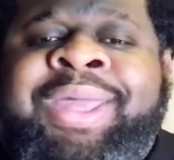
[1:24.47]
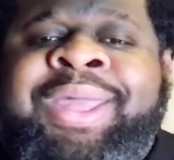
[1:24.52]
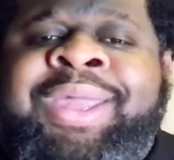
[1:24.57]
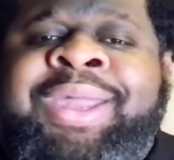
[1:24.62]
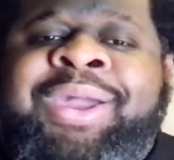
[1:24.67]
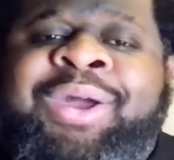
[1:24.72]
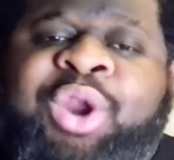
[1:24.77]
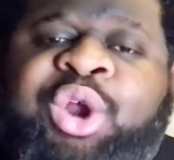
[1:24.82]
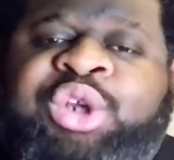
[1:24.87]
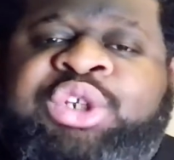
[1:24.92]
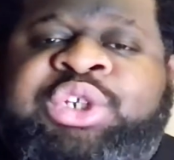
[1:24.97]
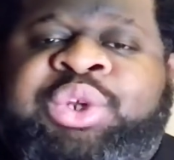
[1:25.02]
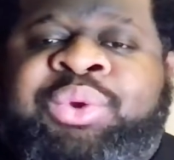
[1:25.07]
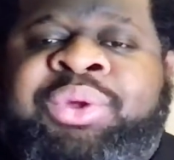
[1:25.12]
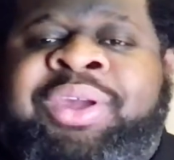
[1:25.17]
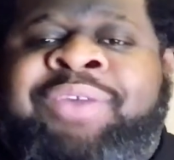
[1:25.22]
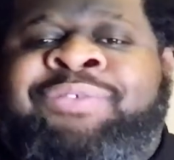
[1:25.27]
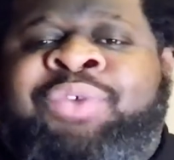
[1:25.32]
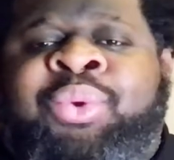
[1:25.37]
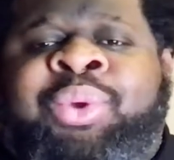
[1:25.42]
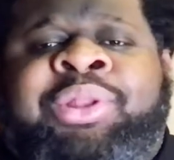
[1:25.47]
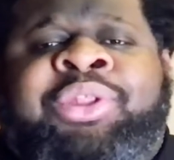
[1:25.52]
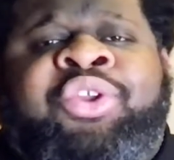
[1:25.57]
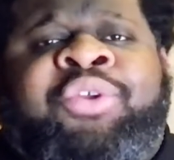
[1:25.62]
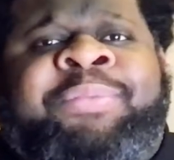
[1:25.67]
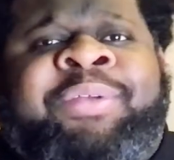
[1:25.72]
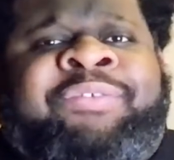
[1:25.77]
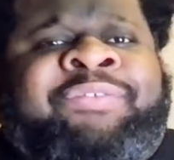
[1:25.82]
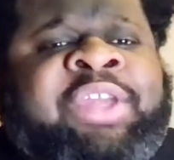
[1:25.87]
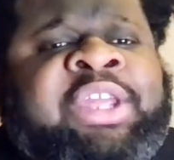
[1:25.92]
and also give you a little
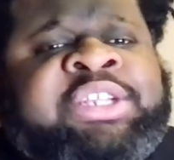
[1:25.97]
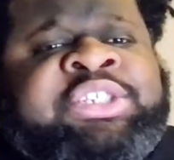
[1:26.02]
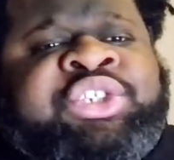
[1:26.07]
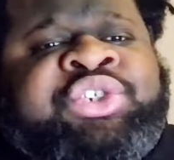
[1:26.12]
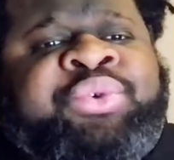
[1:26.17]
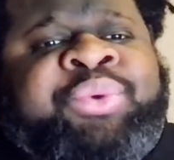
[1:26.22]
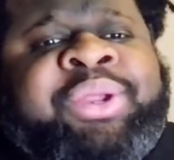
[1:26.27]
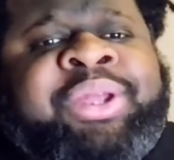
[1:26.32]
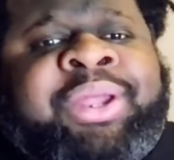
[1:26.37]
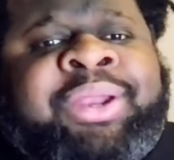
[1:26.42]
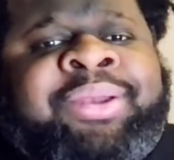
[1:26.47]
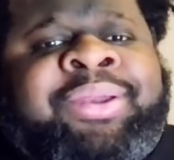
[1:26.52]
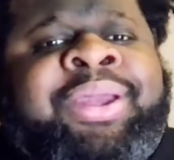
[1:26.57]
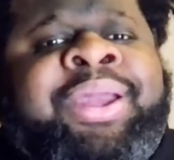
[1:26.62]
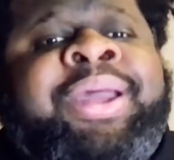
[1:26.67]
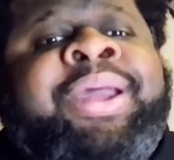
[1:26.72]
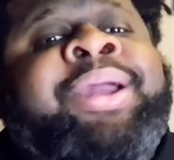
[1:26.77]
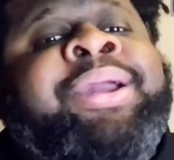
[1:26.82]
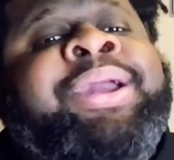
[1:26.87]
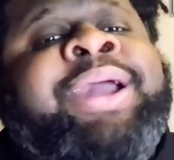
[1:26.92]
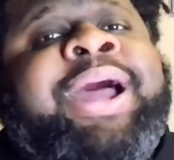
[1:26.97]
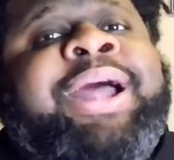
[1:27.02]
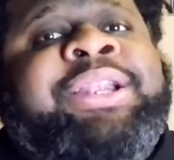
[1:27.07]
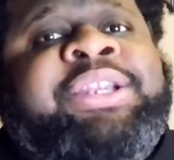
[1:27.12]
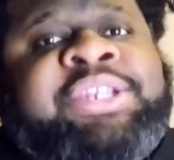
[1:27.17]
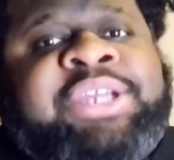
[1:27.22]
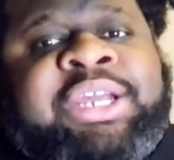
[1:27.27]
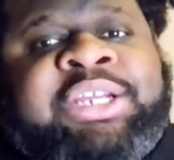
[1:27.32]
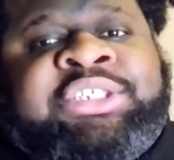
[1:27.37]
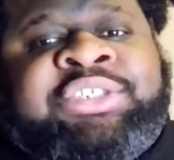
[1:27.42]
bit of history and
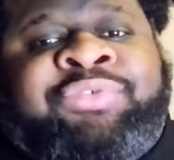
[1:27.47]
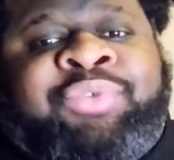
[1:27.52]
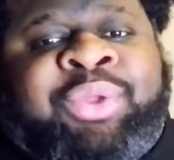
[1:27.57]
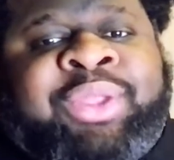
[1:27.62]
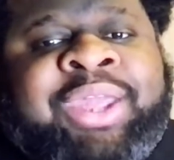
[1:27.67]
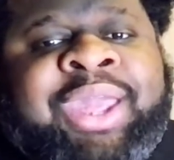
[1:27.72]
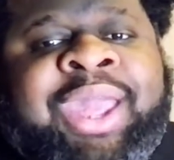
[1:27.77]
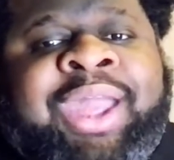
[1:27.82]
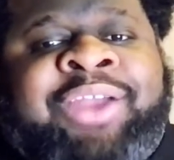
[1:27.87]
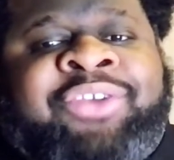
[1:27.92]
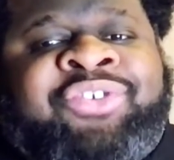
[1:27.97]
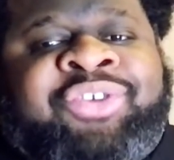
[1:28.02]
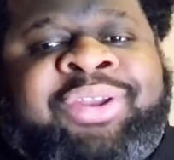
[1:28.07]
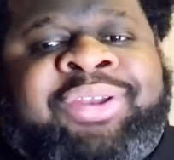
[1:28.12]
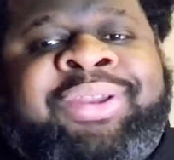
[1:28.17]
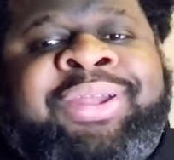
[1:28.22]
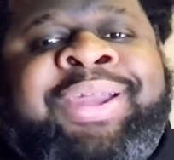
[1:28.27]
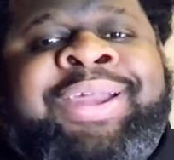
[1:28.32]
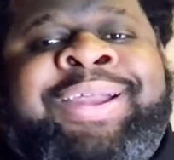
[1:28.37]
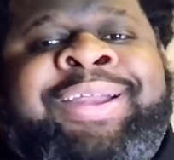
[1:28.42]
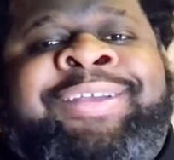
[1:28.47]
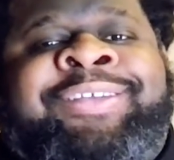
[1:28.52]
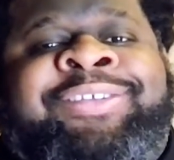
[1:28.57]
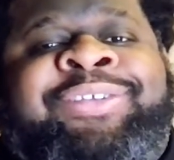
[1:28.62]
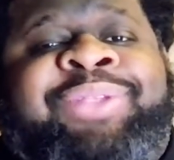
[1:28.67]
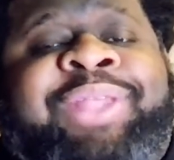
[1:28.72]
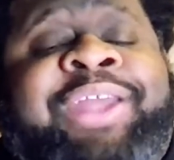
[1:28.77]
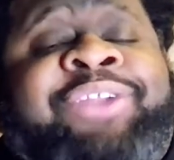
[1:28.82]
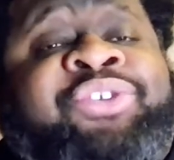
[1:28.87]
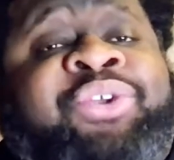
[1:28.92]
context for the action
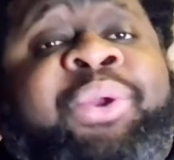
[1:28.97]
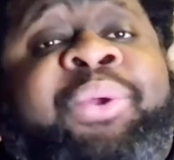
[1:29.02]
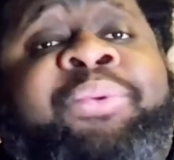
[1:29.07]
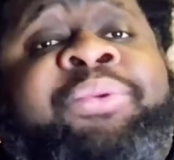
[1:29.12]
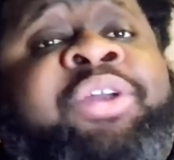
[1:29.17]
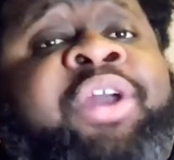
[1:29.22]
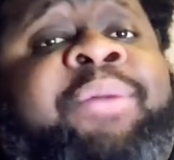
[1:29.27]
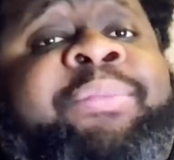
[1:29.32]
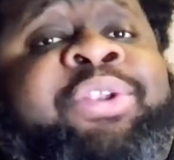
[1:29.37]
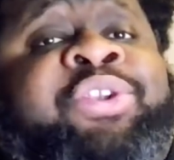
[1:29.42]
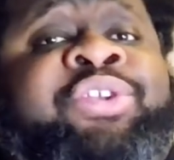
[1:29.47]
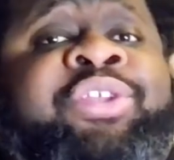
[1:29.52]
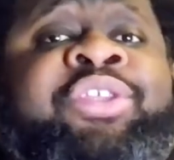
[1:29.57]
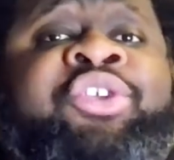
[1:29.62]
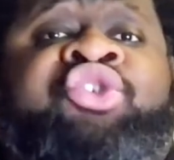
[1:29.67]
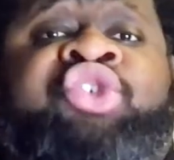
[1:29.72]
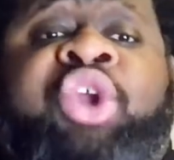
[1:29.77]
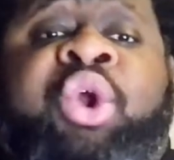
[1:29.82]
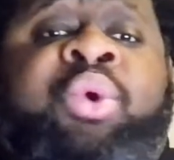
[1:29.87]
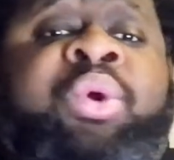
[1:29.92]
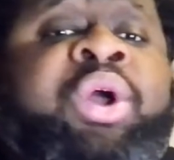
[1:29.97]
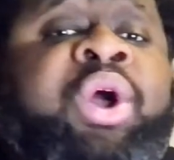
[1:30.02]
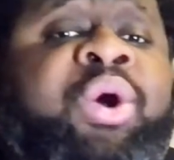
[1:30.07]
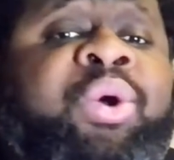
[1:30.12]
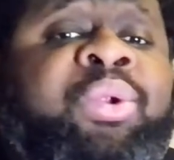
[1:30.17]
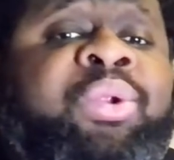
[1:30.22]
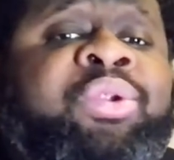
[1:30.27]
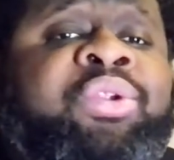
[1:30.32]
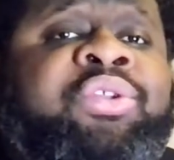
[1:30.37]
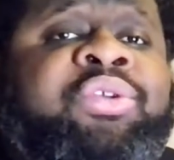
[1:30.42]
so that you don't come into the show
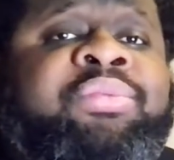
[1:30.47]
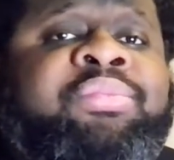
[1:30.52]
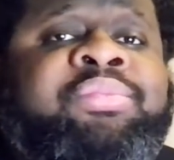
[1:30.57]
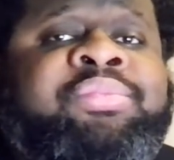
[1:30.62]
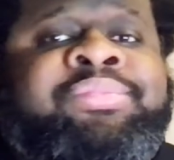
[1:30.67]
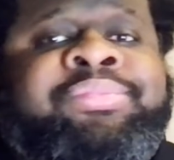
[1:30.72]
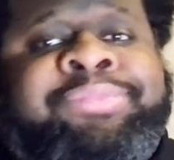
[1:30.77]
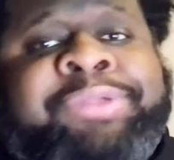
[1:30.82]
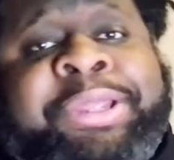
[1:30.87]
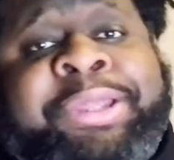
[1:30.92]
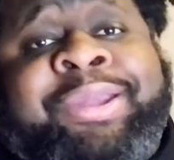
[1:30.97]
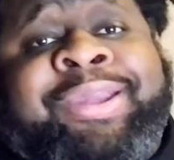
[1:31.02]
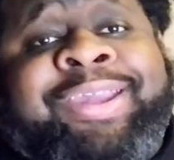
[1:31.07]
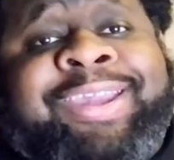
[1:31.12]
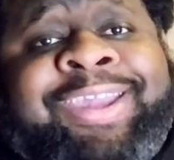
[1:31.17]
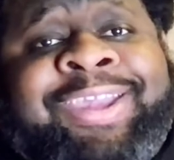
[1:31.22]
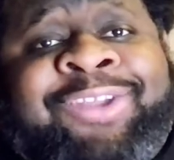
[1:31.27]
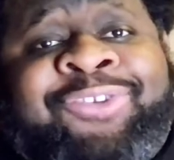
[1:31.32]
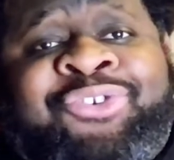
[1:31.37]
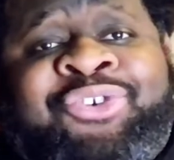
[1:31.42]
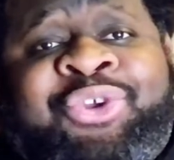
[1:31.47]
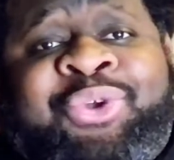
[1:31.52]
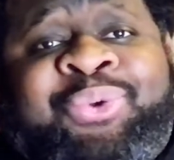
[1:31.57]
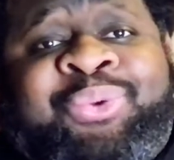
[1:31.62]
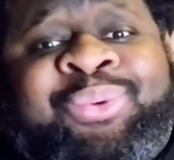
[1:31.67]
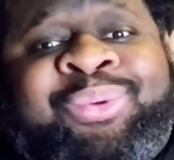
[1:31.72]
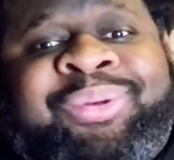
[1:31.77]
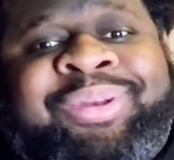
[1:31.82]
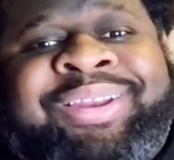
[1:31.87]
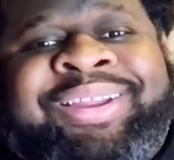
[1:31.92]
cold in June.